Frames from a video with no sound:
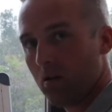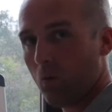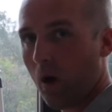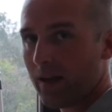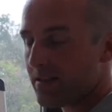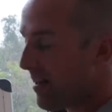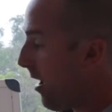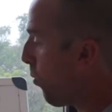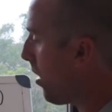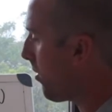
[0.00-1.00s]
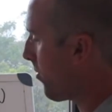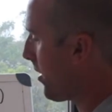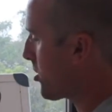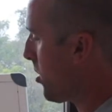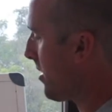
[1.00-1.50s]
Why is that? Well,
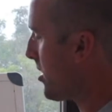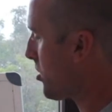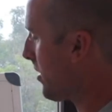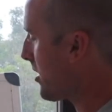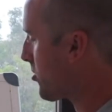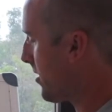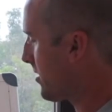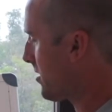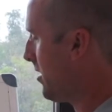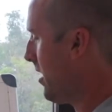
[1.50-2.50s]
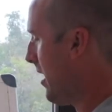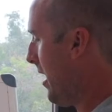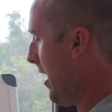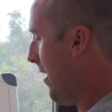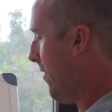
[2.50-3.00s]
they showed initial interest,
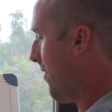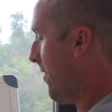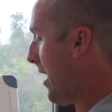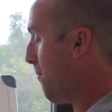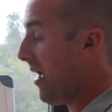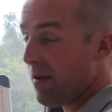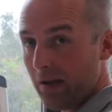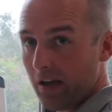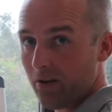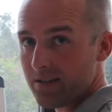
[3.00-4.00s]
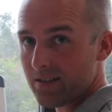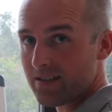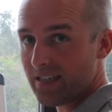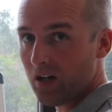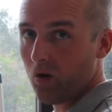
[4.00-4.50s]
they may be interested
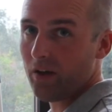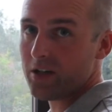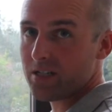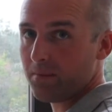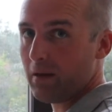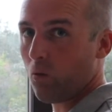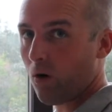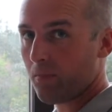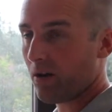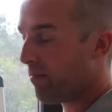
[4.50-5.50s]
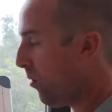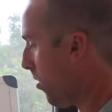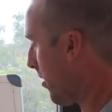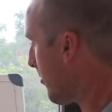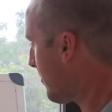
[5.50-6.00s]
still, they just need to be warmed up
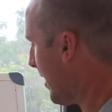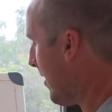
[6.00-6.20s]
more.